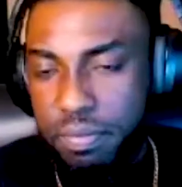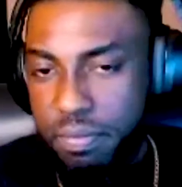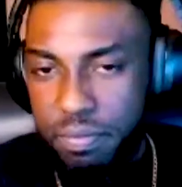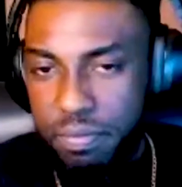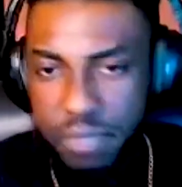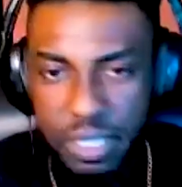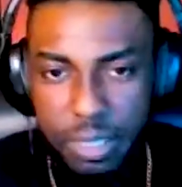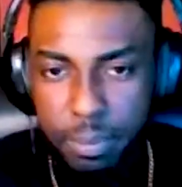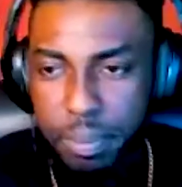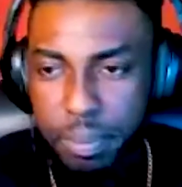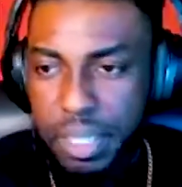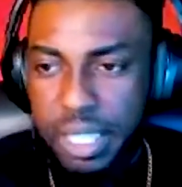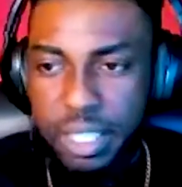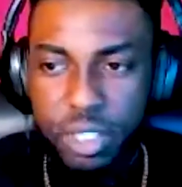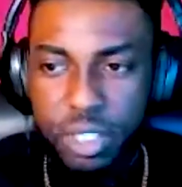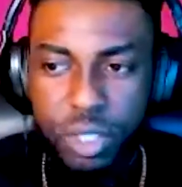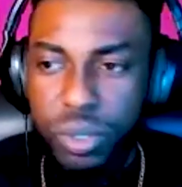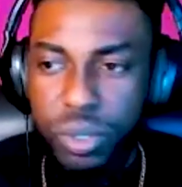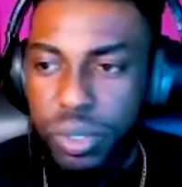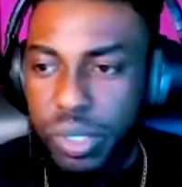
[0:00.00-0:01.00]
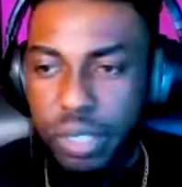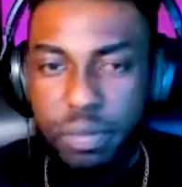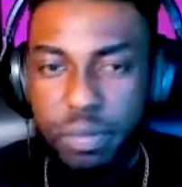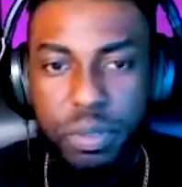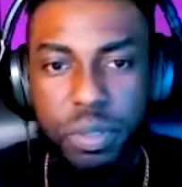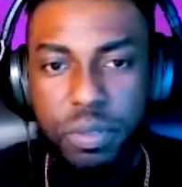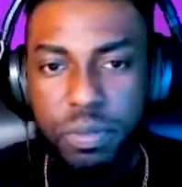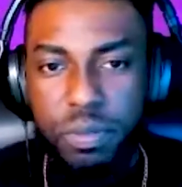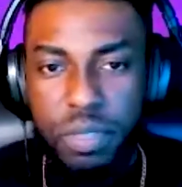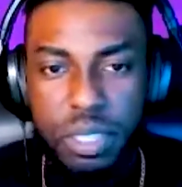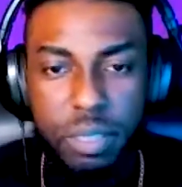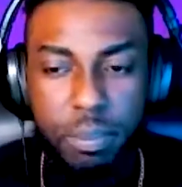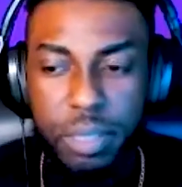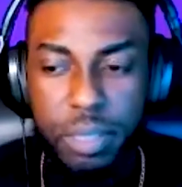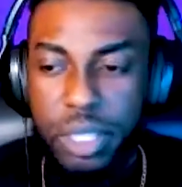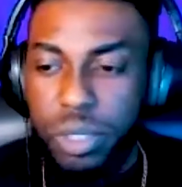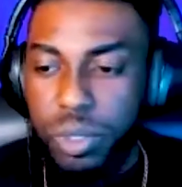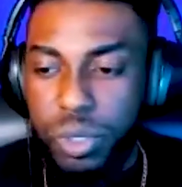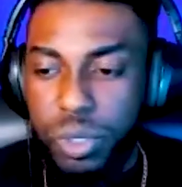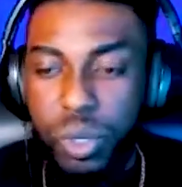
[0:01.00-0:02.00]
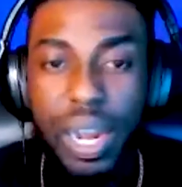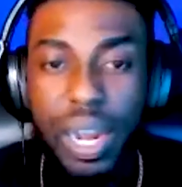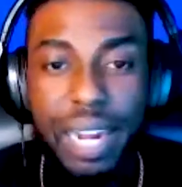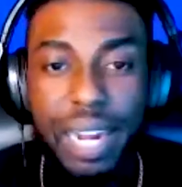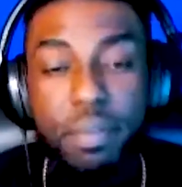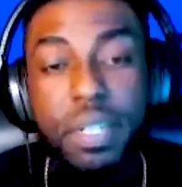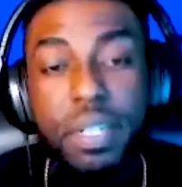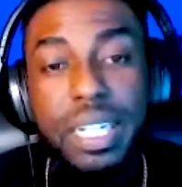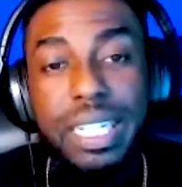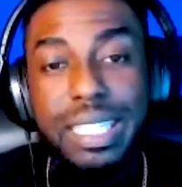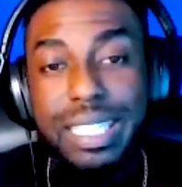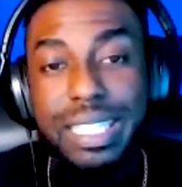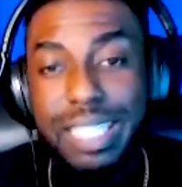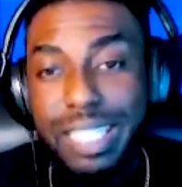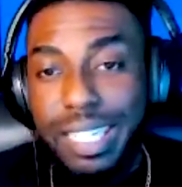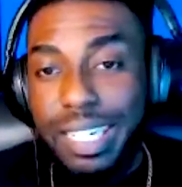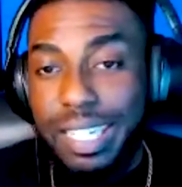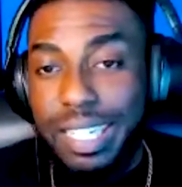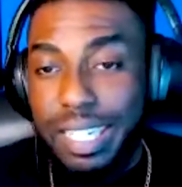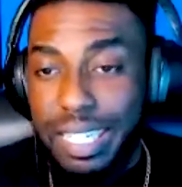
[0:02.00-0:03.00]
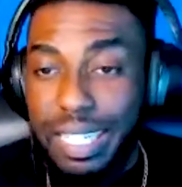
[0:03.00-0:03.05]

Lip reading: Philippines, or even Filipinos or Africans here